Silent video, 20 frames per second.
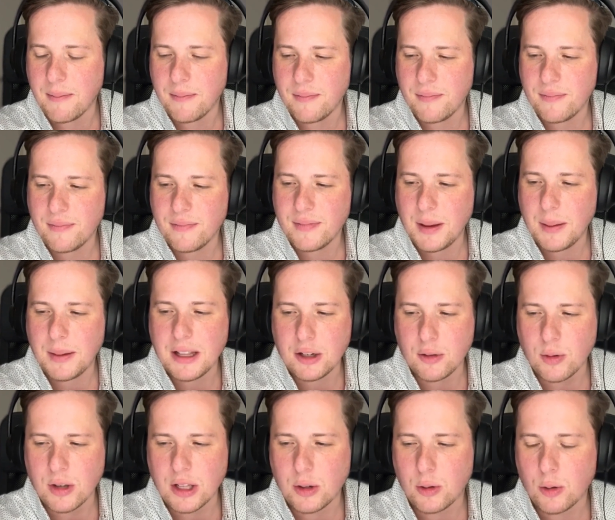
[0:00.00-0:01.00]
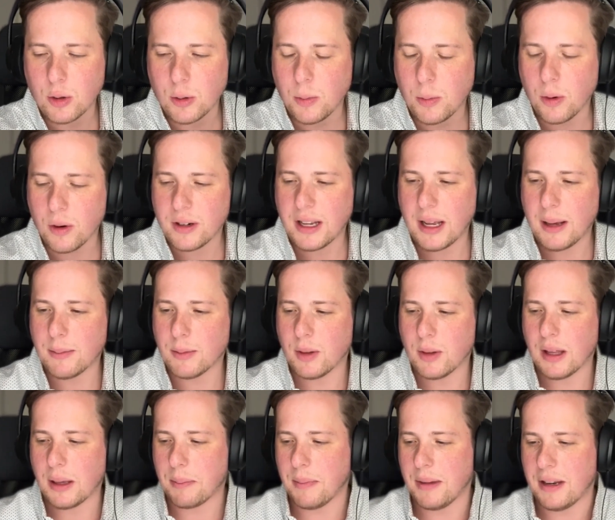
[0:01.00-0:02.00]
these really cool board games with
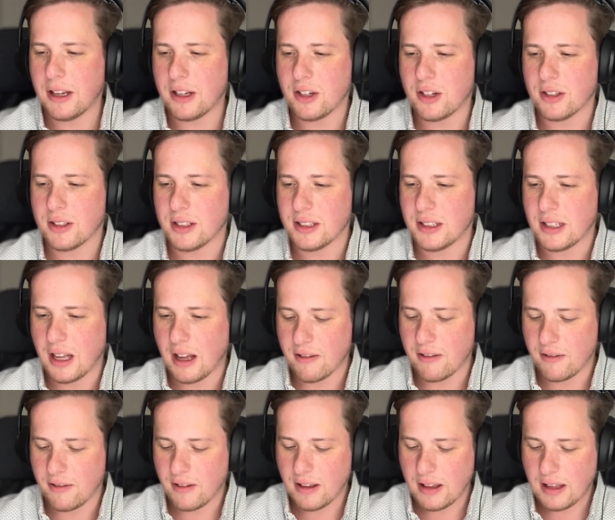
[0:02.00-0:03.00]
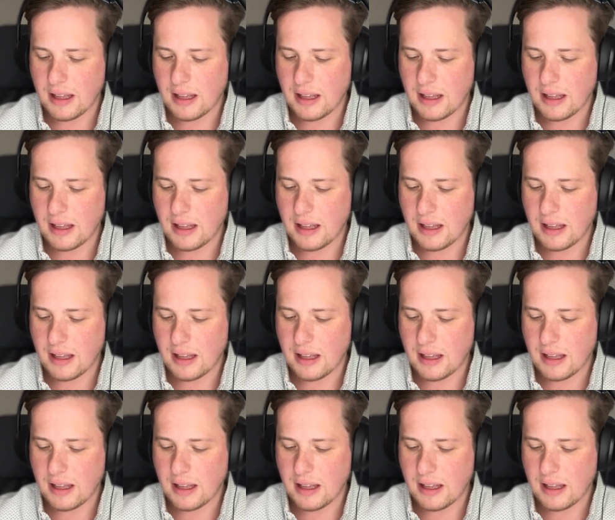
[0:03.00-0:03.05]
like miniatures and stuff.